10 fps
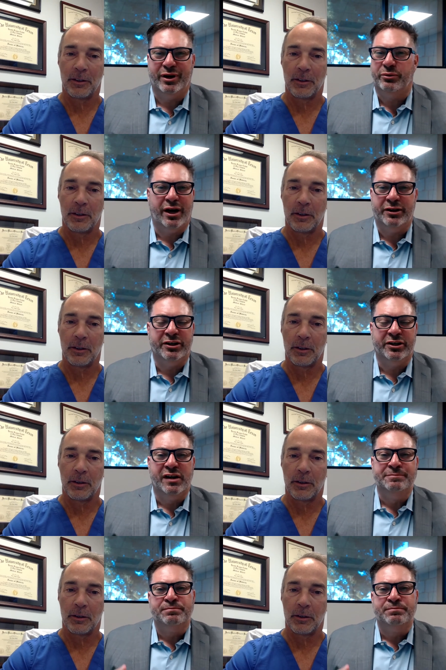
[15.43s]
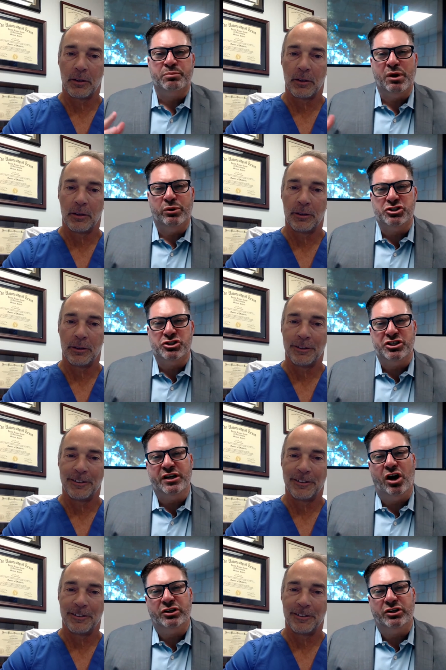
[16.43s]
Speaker 1: great writer, but what
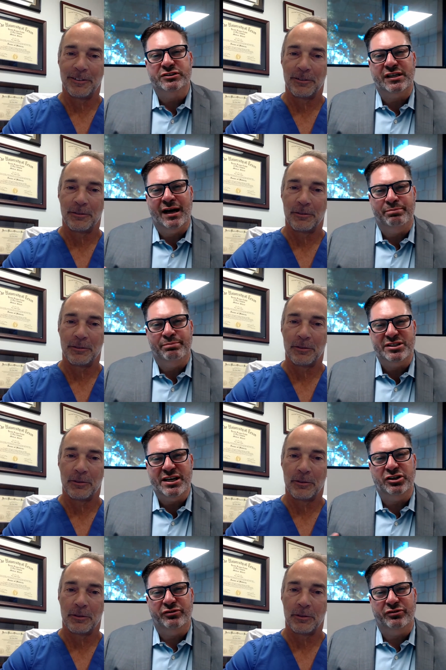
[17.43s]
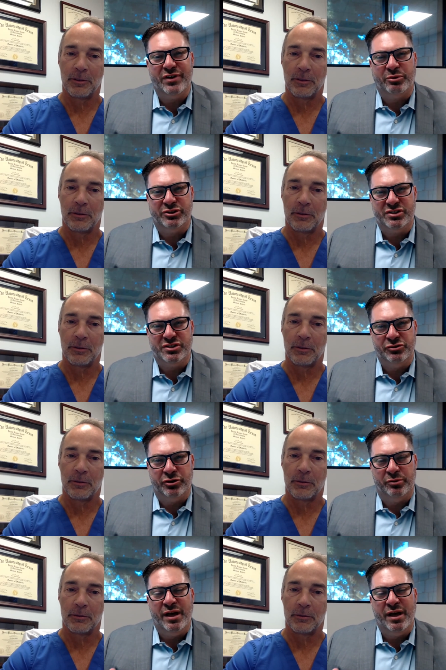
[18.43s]
she called patellofemoral
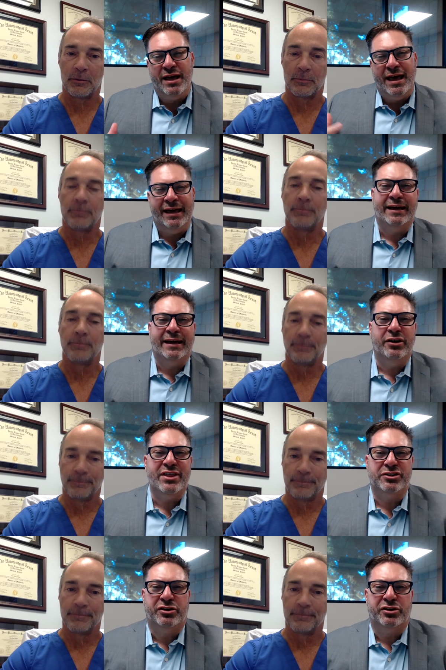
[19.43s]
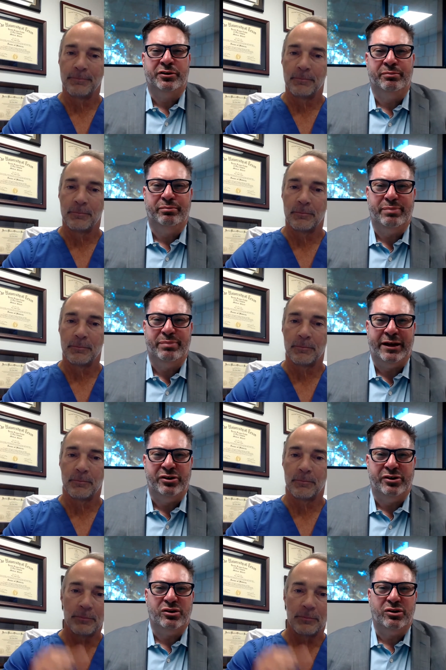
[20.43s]
syndrome. And I hear that term
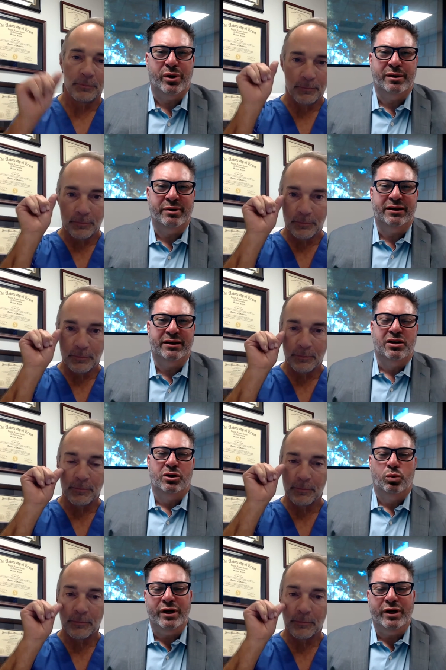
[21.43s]
bannered about quite a bit.